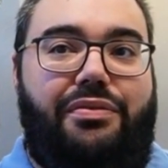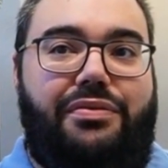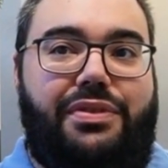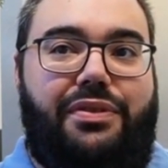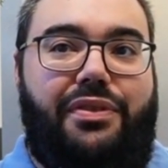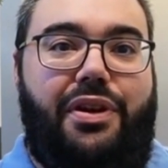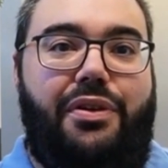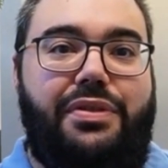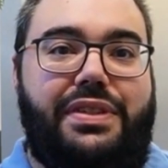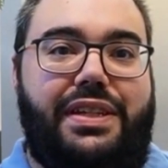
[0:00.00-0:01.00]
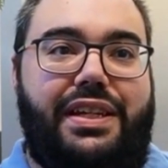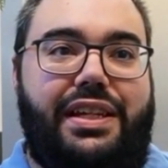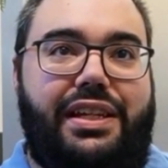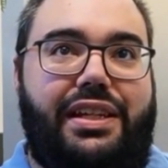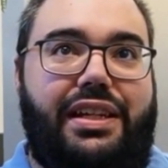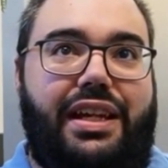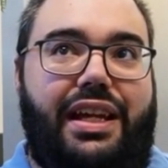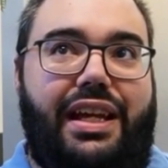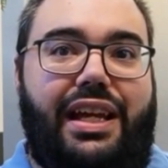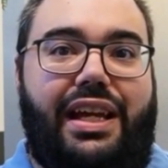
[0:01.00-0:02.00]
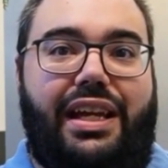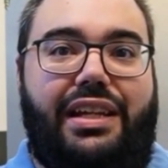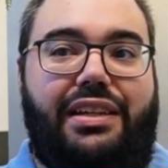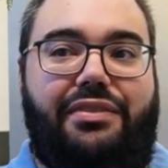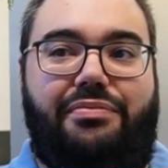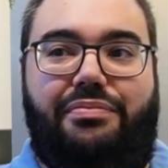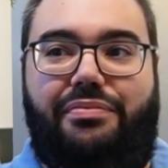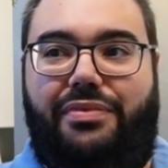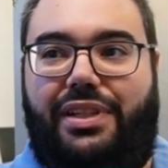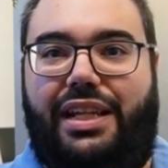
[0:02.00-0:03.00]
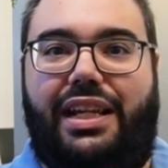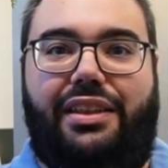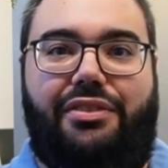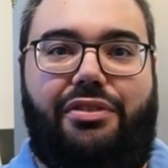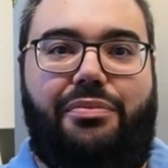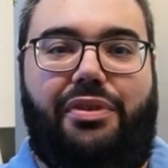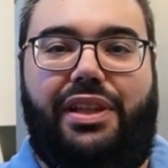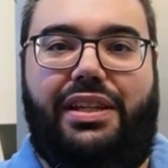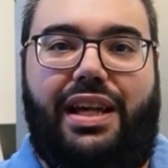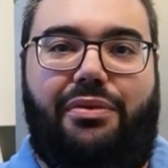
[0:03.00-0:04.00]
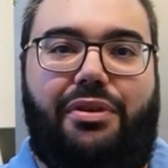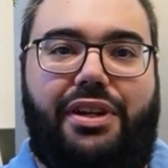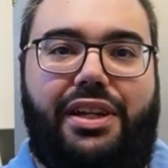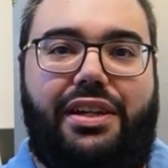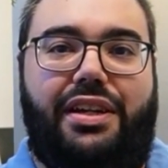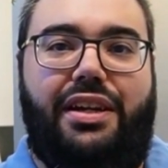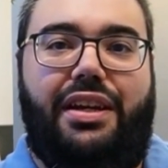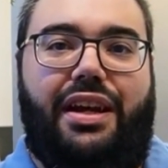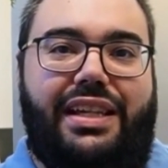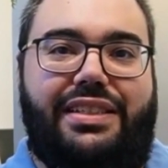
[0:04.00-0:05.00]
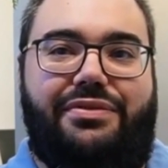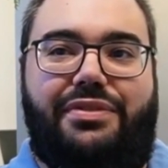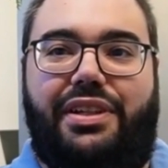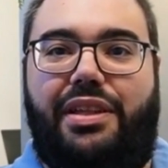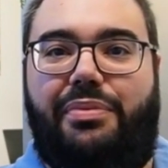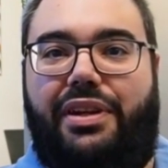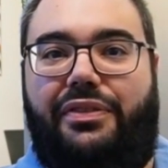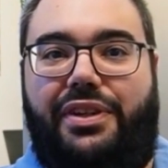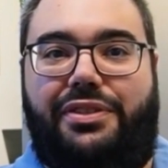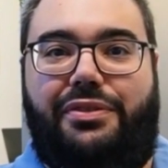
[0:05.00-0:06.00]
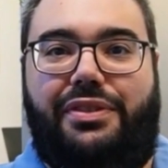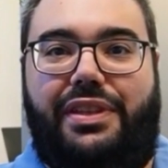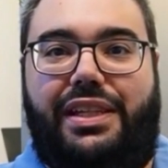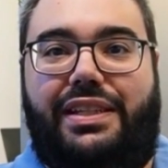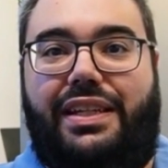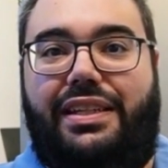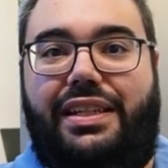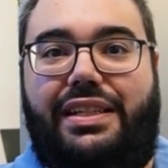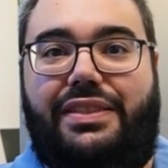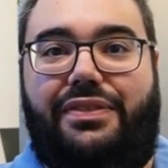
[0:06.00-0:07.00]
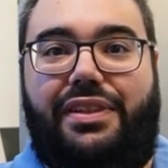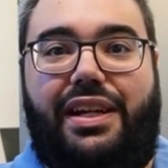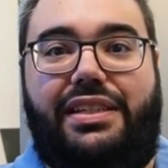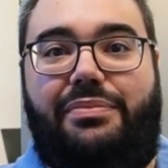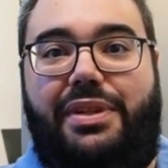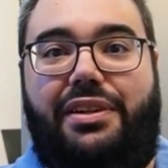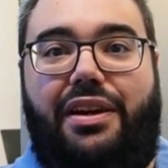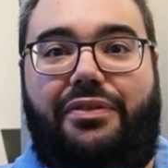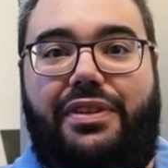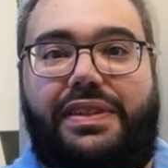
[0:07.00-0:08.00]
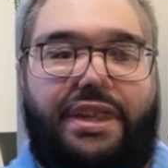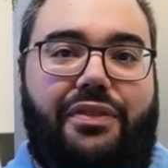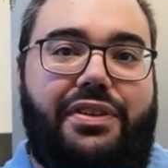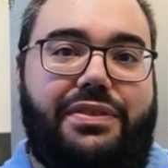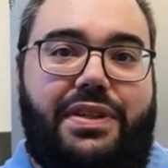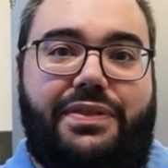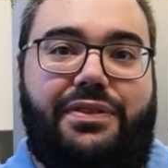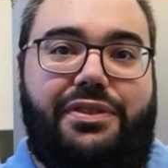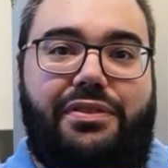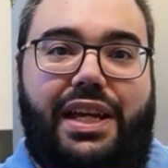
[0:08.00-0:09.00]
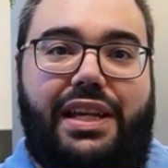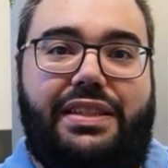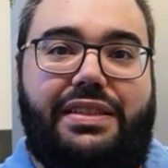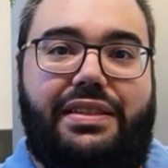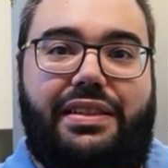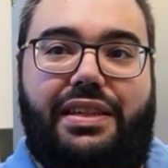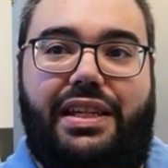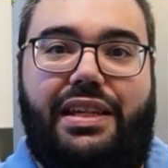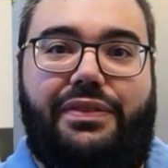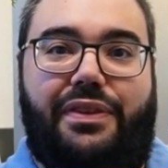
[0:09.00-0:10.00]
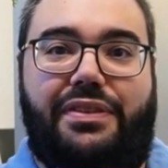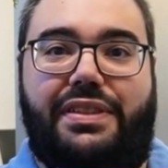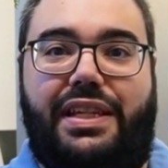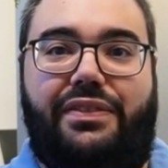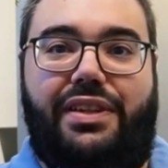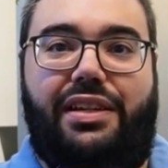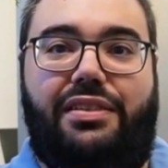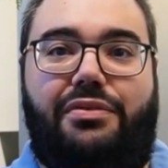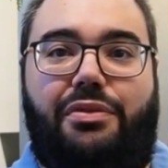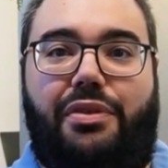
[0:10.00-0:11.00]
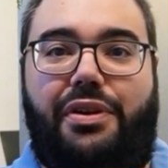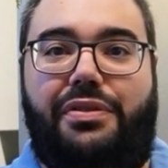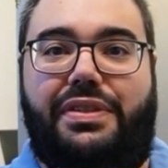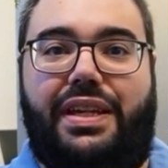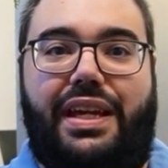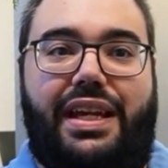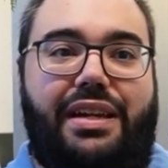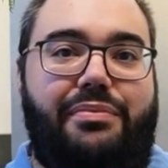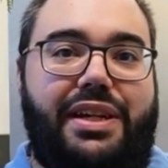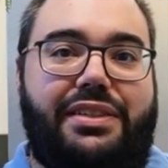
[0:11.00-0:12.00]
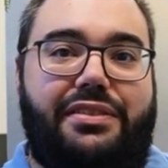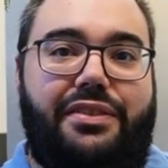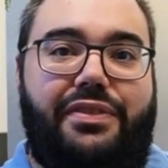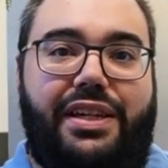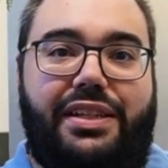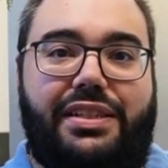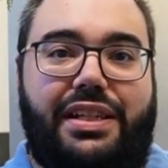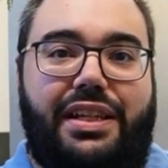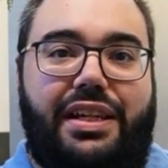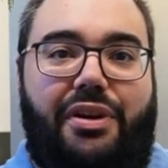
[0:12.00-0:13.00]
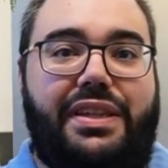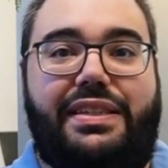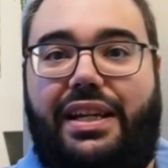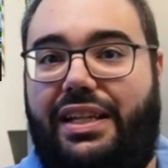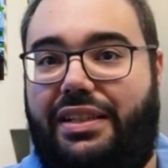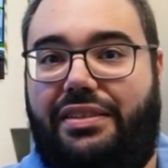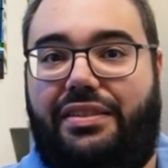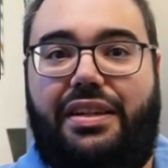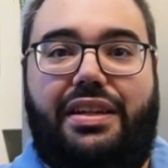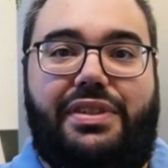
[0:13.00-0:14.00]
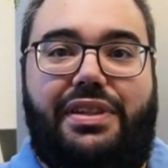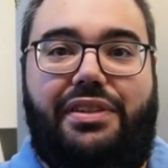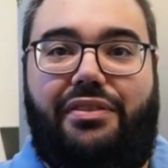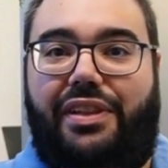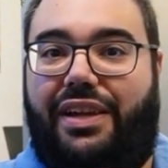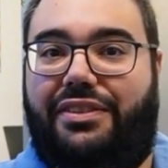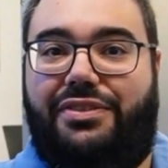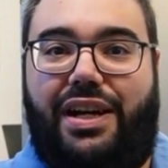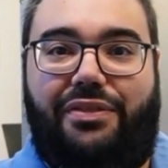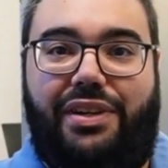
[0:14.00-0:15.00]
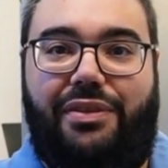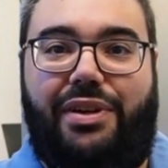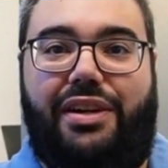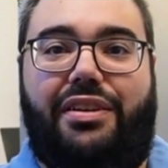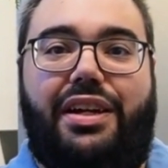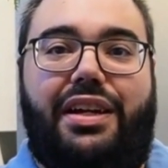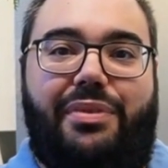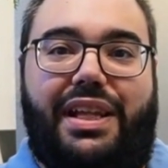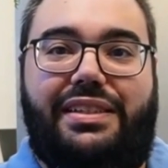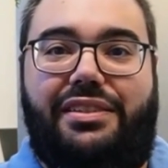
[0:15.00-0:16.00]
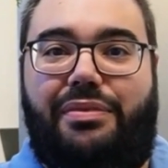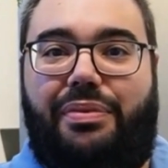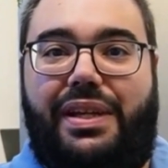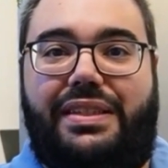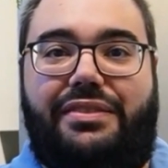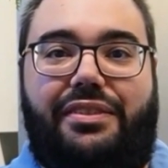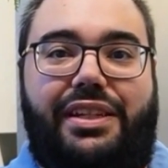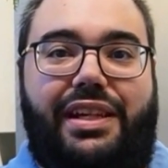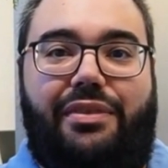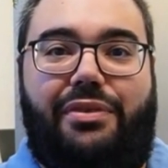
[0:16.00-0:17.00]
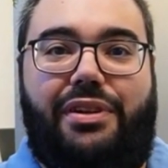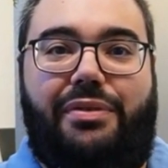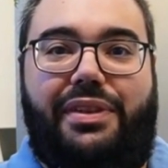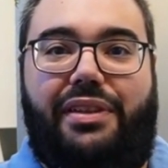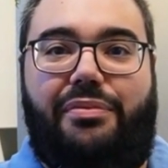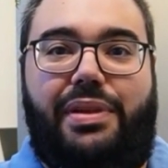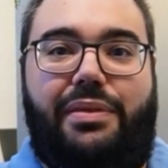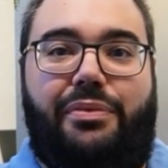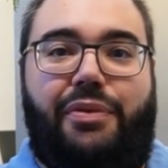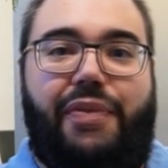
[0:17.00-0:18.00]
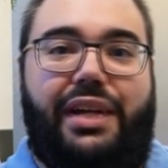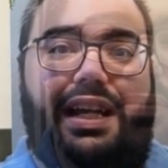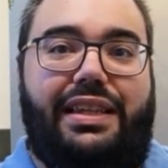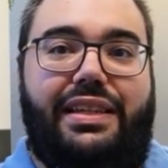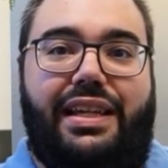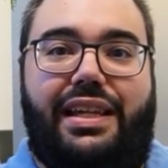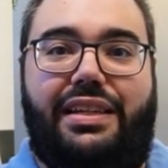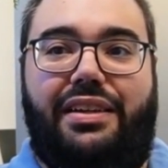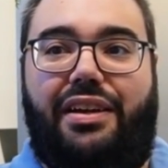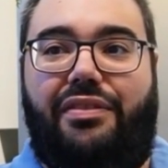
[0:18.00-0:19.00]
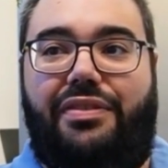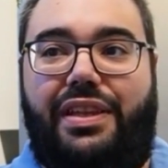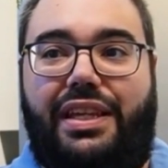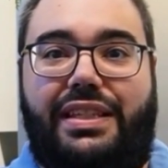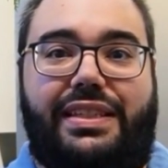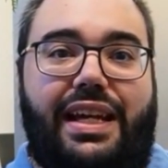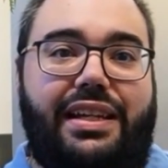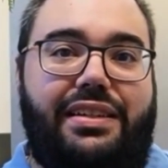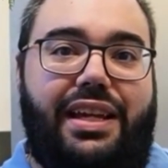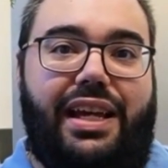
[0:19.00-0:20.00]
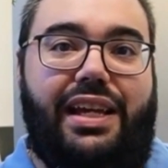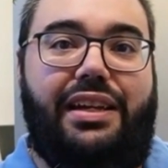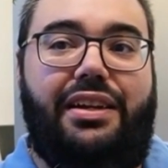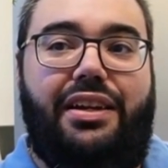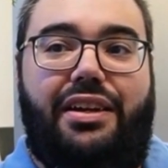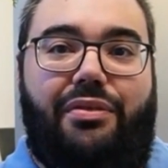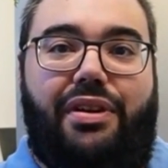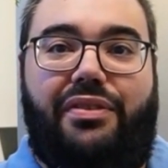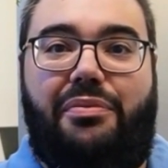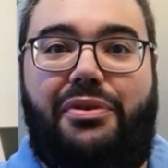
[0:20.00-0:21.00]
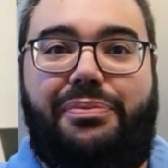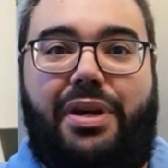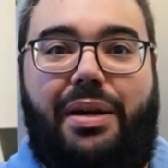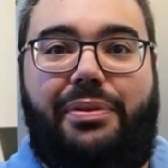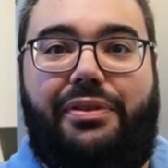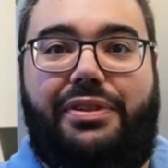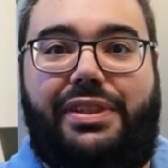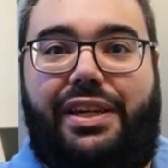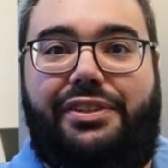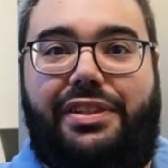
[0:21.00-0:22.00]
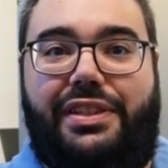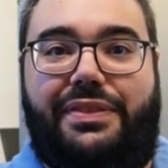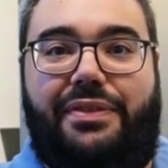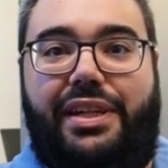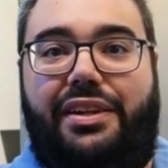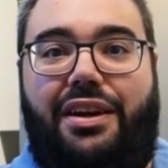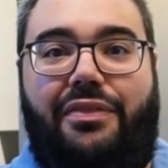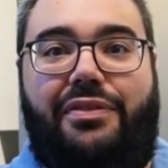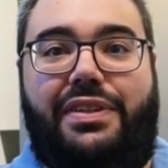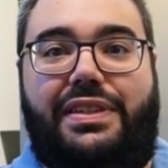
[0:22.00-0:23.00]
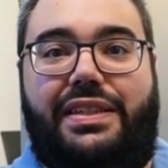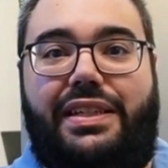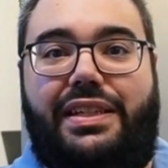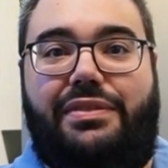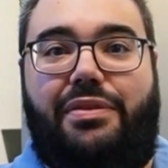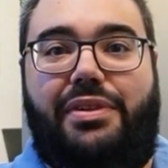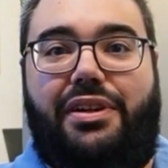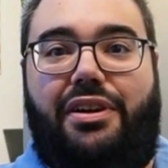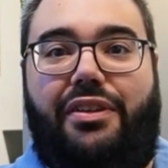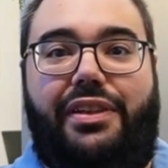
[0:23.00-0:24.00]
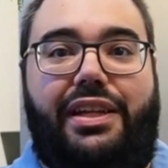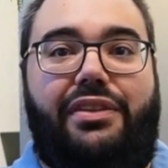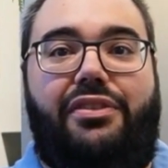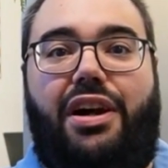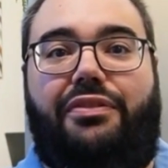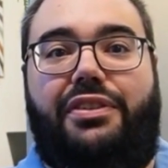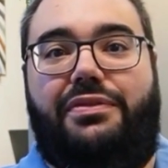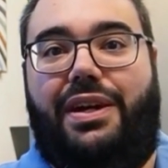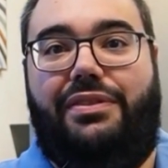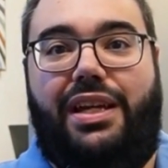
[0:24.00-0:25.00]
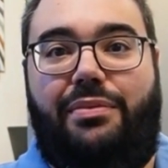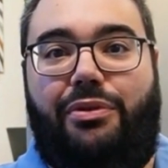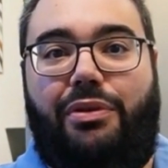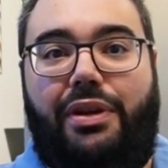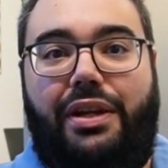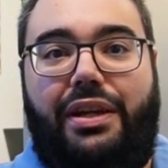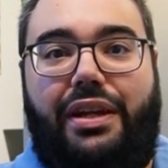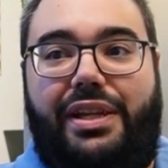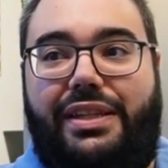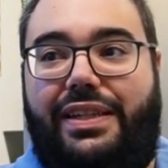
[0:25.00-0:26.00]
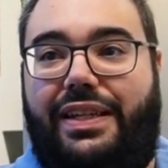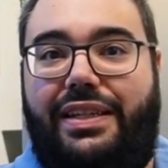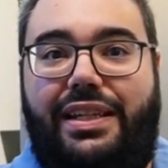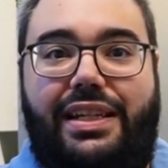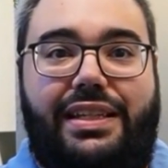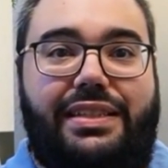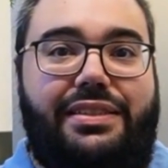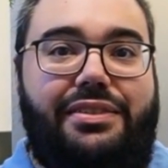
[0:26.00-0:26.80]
sort of hosting and getting the group really networking is really beneficial to the attendees for the ICP conference. The conference runs for 2 days. The first evening, we'll host a mixer event on site, so you don't really have to travel anywhere. But that's a good place to really network with the other people. And at the end of the second day, one of our most popular sessions for any conference is what we call the end of conference roundtable. The attendees